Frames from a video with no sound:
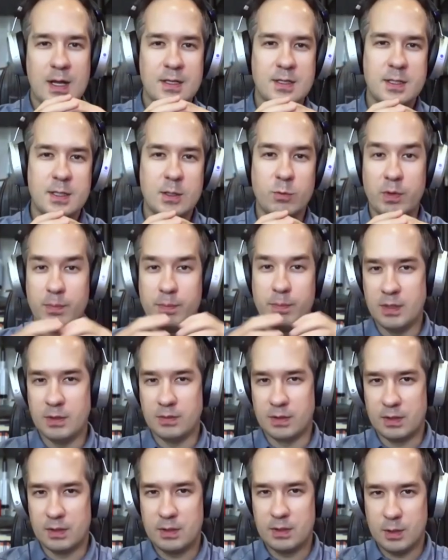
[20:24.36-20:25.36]
until we
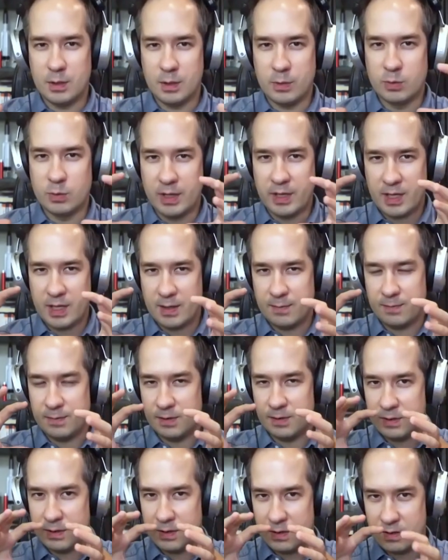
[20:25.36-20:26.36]
build it, you will have
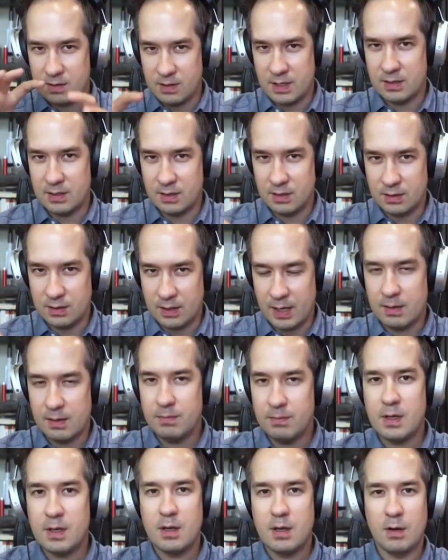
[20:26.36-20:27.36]
it right in
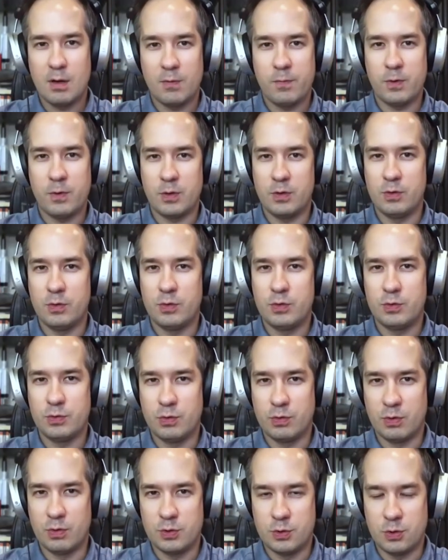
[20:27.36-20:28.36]
time for you to
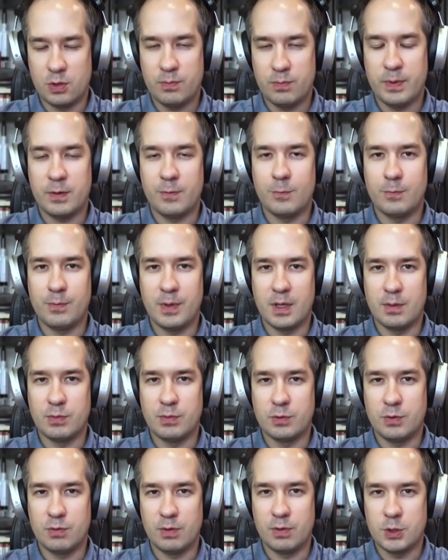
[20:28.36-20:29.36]
do your job and you will be
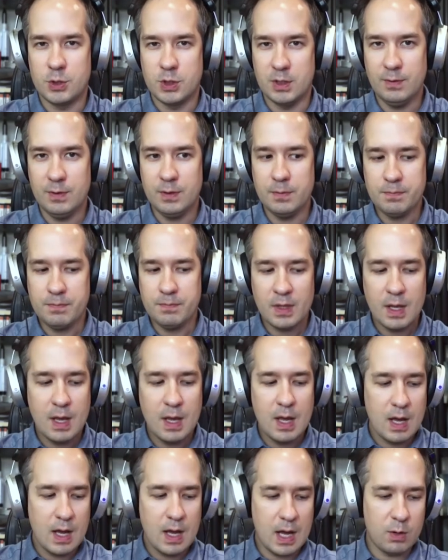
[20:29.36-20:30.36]
able to achieve it.
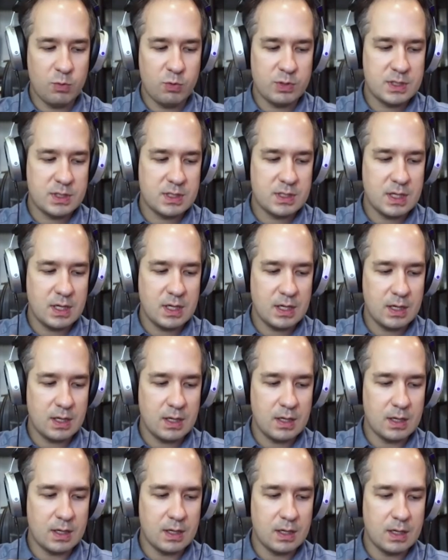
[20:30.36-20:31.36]
I would
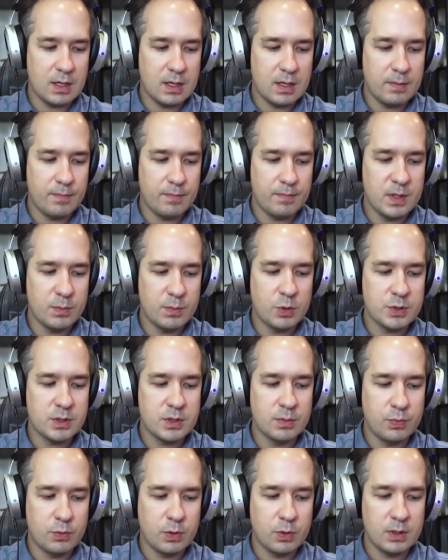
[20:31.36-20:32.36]
say um, the
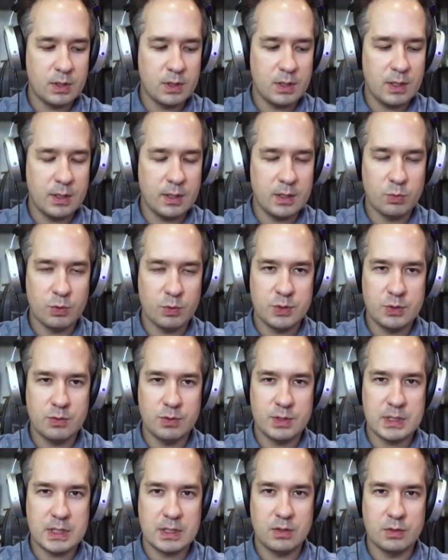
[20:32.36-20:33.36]
most important it was
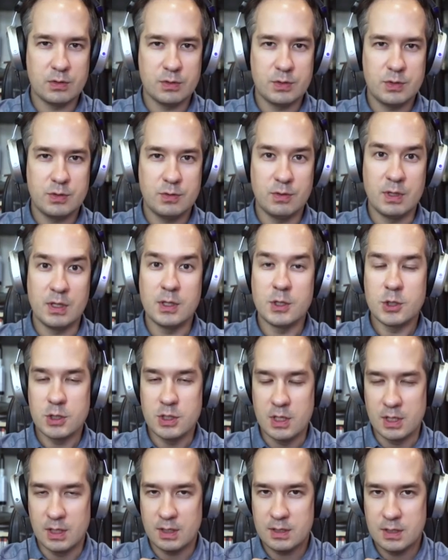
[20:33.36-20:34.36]
to sell to the
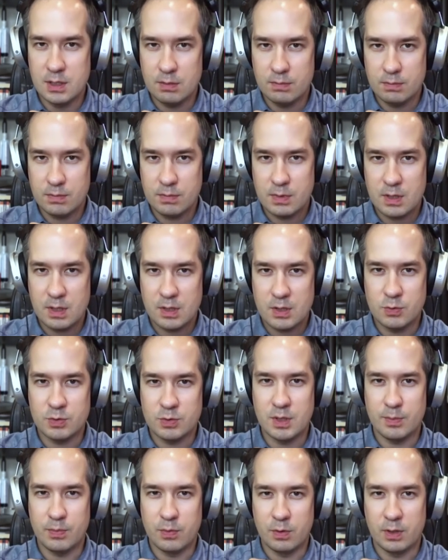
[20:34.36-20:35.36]
engineering team
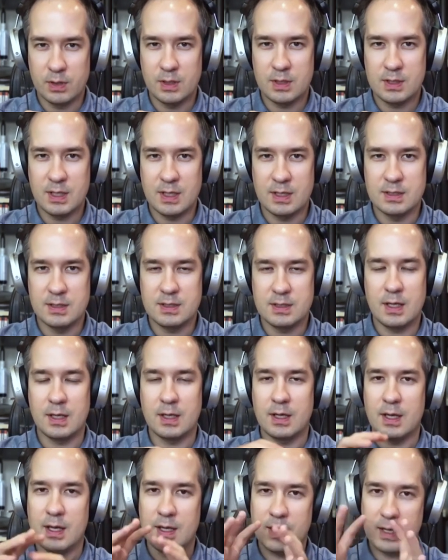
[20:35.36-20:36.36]
to support it and
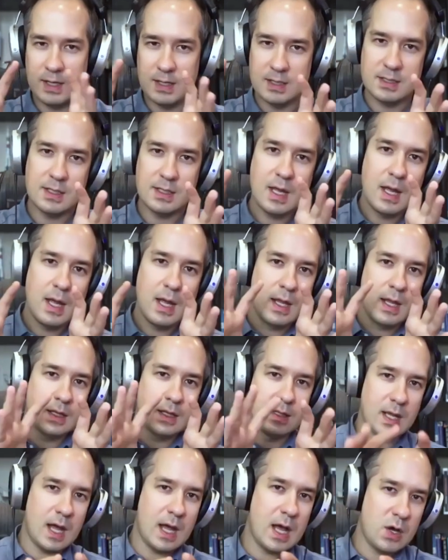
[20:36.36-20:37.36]
saying, hey guys,
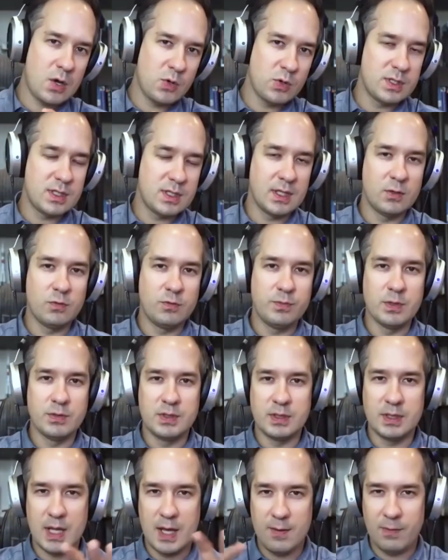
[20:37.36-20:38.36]
now instead of
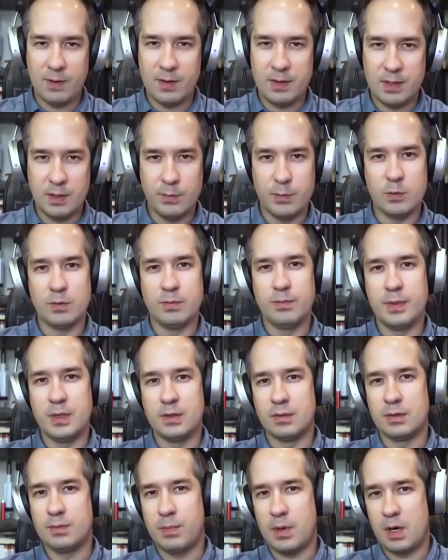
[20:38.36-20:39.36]
building everything, we will
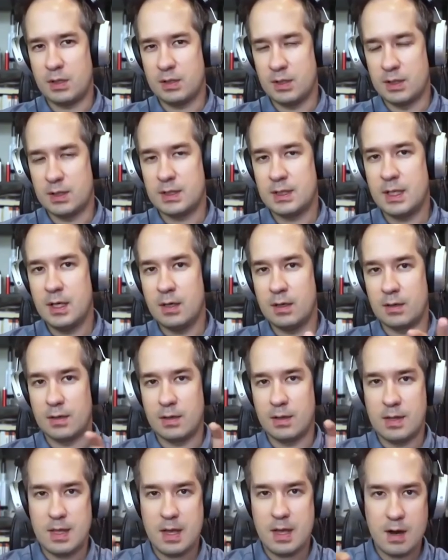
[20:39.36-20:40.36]
build partners here
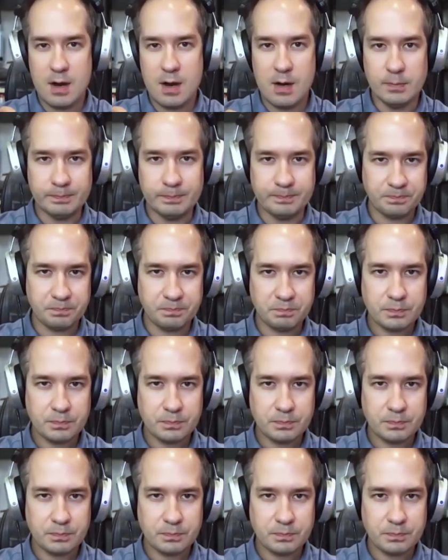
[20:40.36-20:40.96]
and there.